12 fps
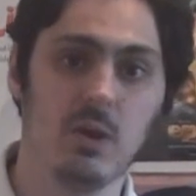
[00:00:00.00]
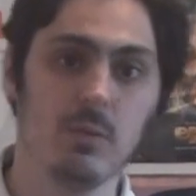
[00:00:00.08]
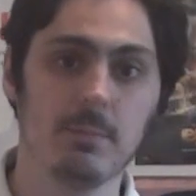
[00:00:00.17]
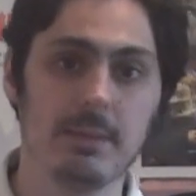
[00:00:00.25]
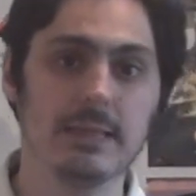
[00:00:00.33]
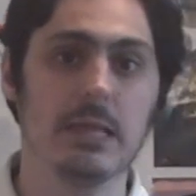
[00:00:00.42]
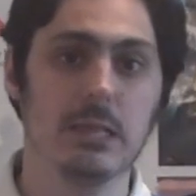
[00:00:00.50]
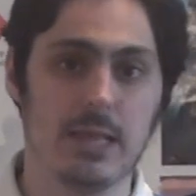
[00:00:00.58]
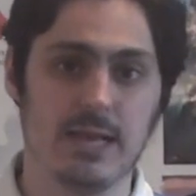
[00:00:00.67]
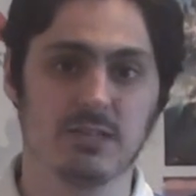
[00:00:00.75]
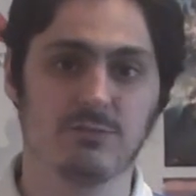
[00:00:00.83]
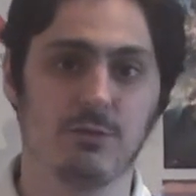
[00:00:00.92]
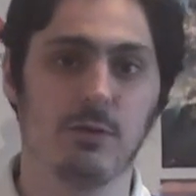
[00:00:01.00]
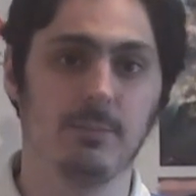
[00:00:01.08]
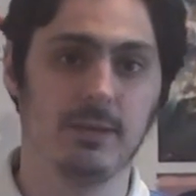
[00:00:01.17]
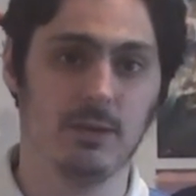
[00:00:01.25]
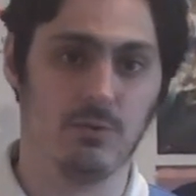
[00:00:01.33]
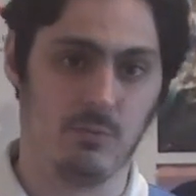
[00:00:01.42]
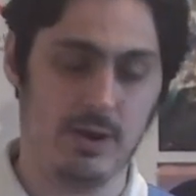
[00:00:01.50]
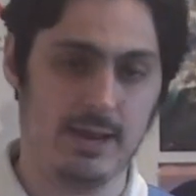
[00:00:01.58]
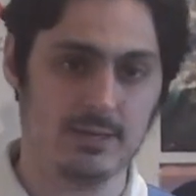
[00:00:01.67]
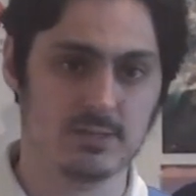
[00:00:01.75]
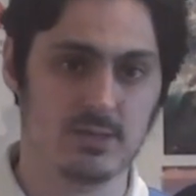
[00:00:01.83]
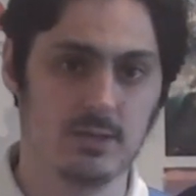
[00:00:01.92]
it would be the last film he
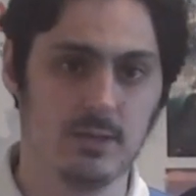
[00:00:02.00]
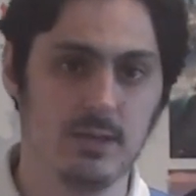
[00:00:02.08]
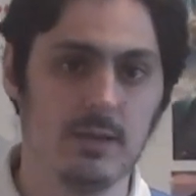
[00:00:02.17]
directs.